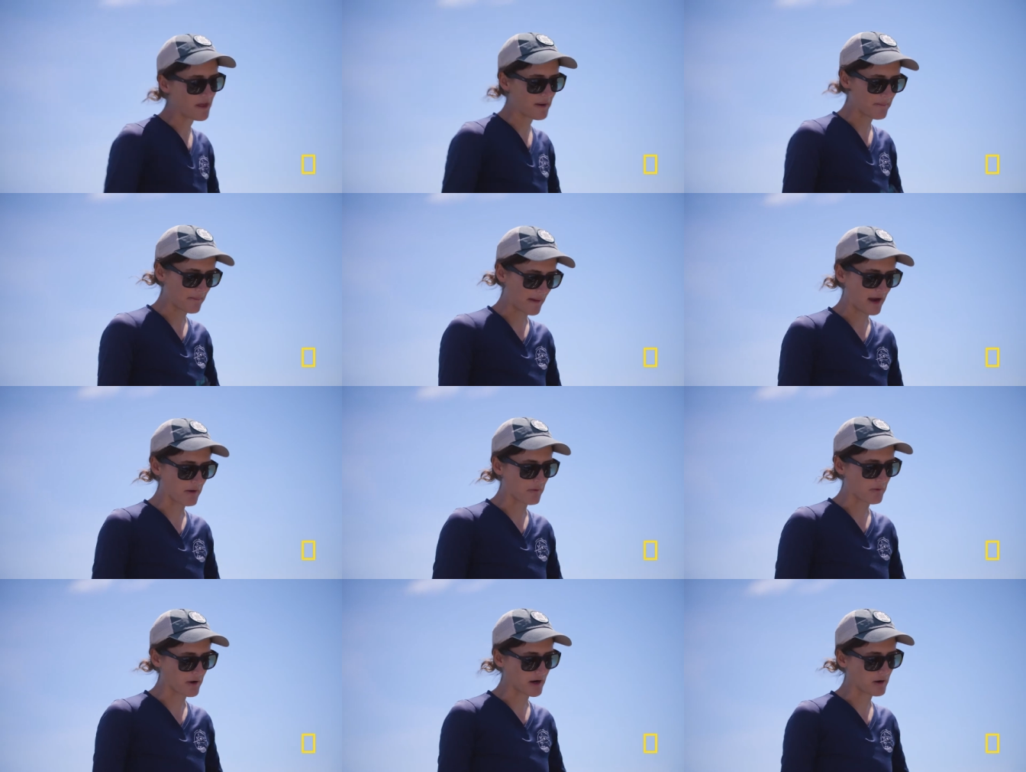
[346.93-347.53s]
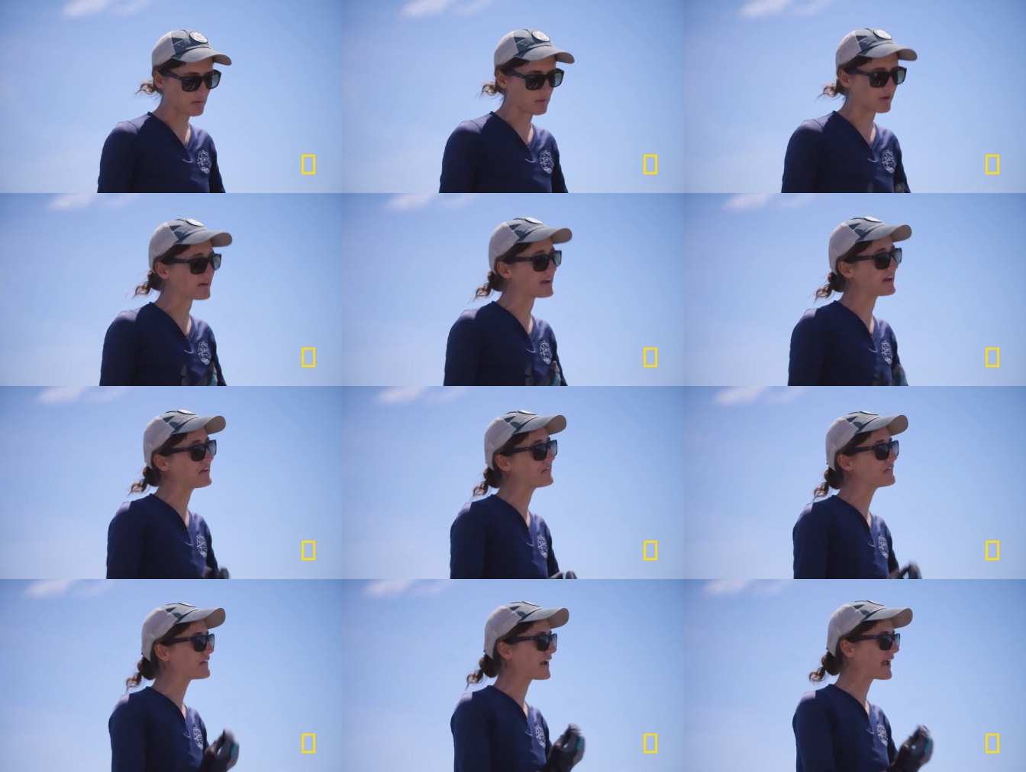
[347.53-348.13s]
that my work will
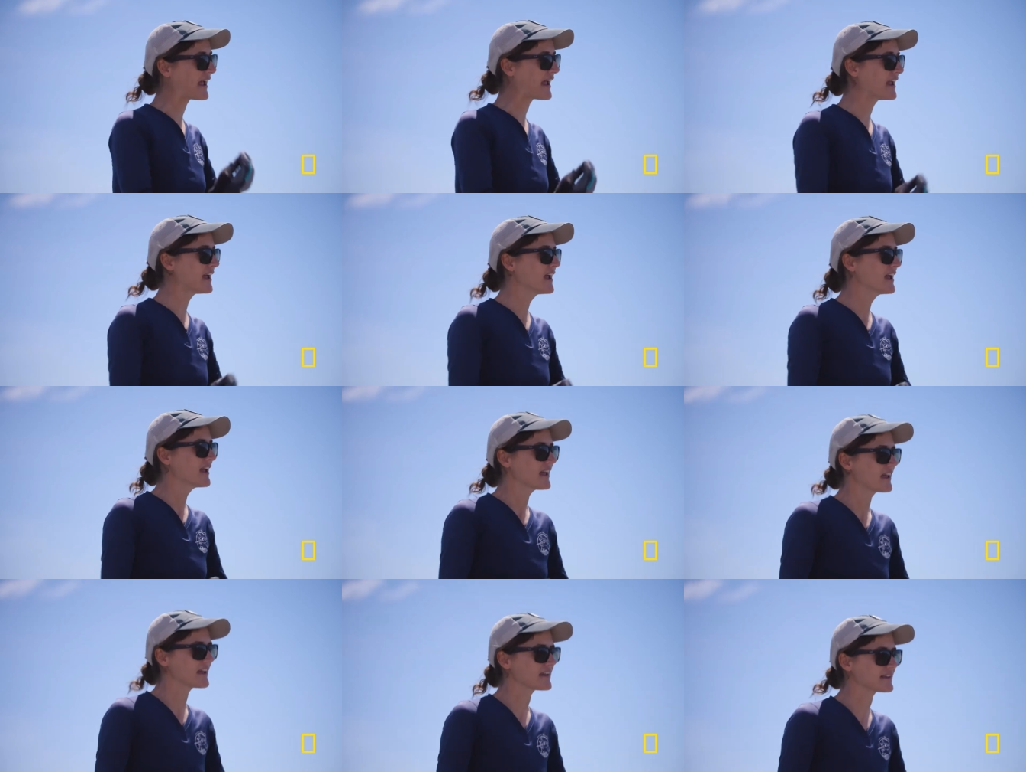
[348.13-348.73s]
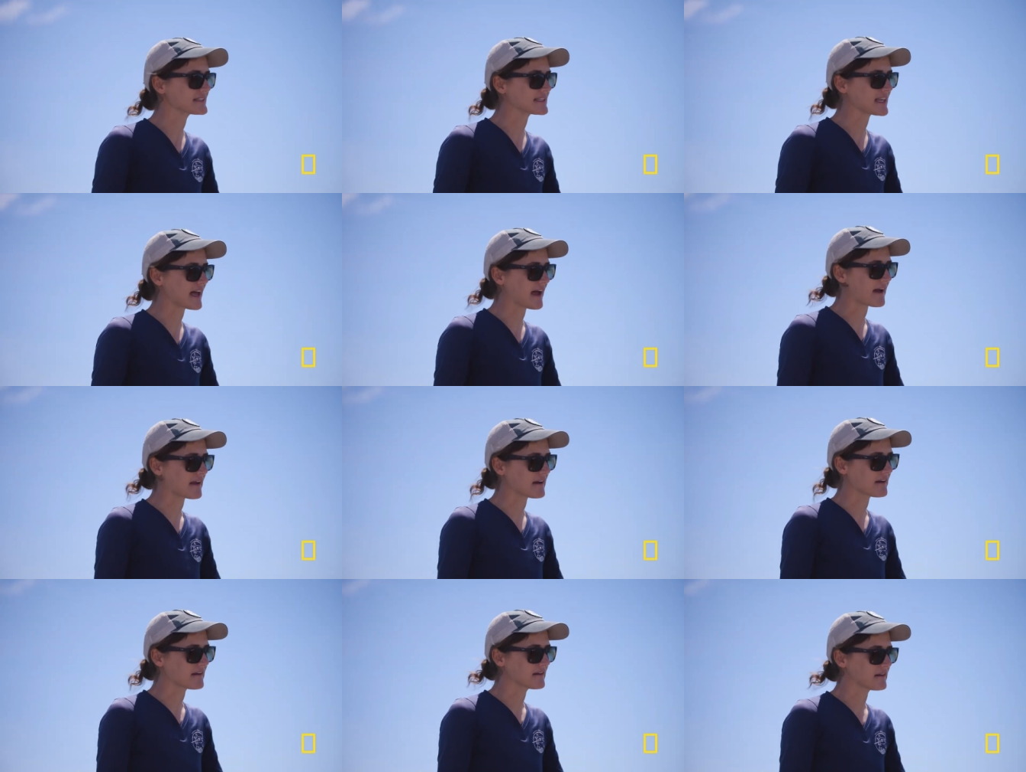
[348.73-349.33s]
convey is
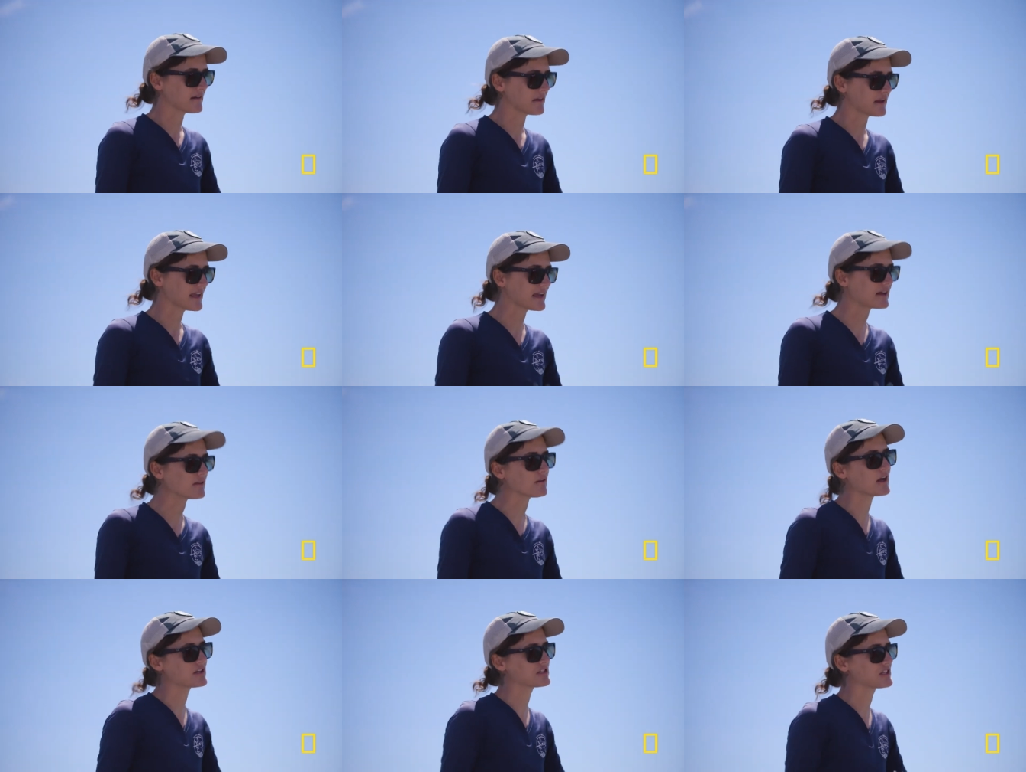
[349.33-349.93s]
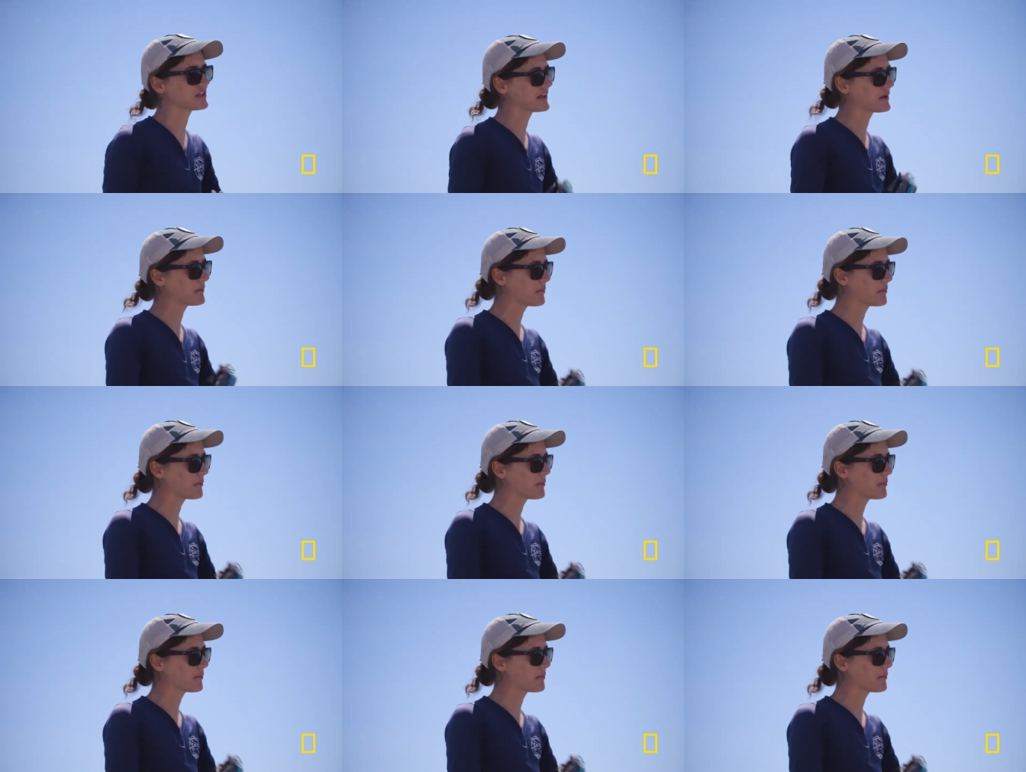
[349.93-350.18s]
that ecologically